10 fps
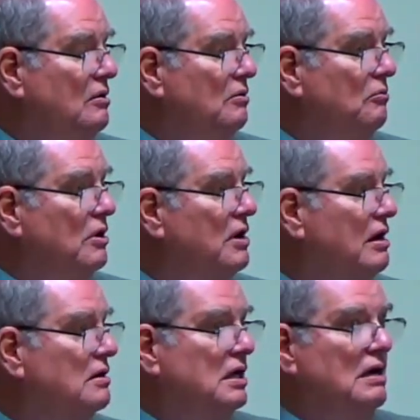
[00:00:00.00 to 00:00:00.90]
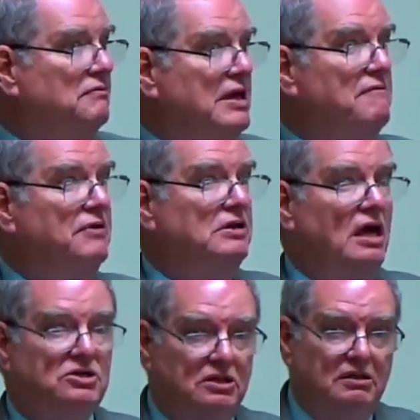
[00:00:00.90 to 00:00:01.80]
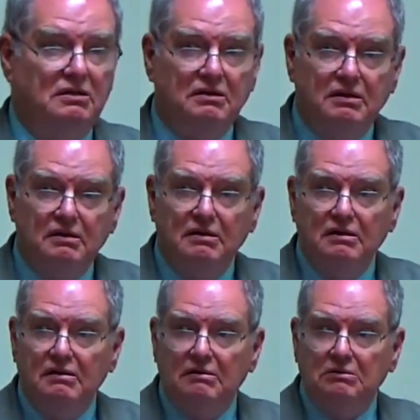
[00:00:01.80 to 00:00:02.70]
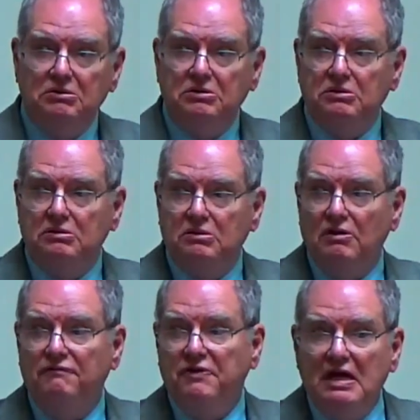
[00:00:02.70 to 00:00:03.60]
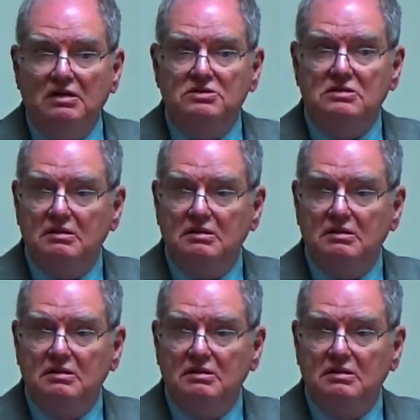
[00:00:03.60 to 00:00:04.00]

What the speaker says: We're here to give the invitation to the feast.